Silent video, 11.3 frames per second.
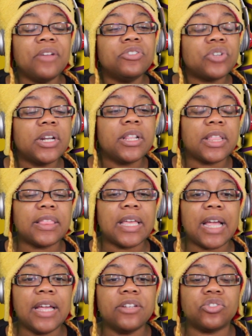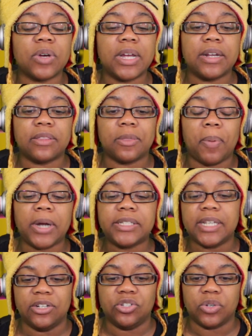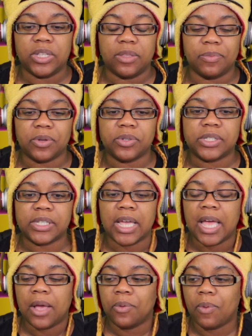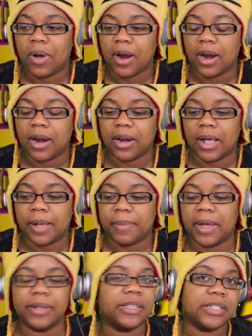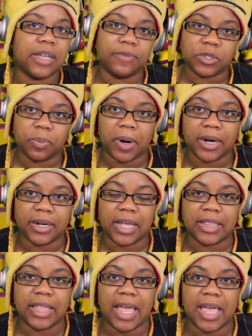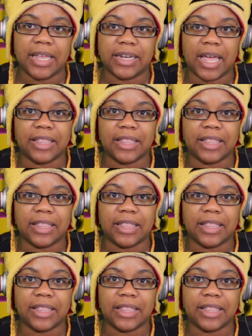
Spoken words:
enjoyed it. The parts I enjoyed the most were the devil's part at the end.